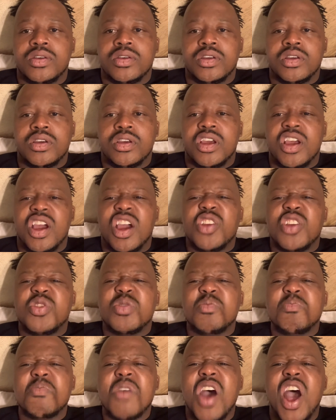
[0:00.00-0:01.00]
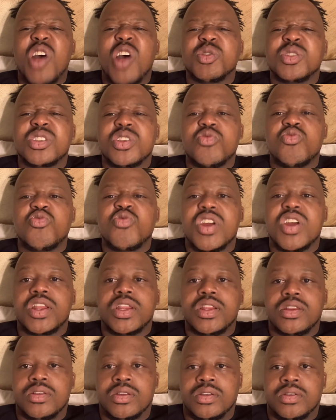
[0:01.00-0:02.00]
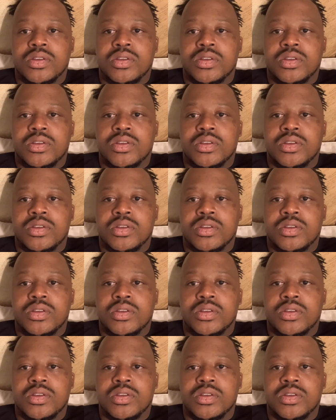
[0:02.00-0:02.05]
100 miles and running.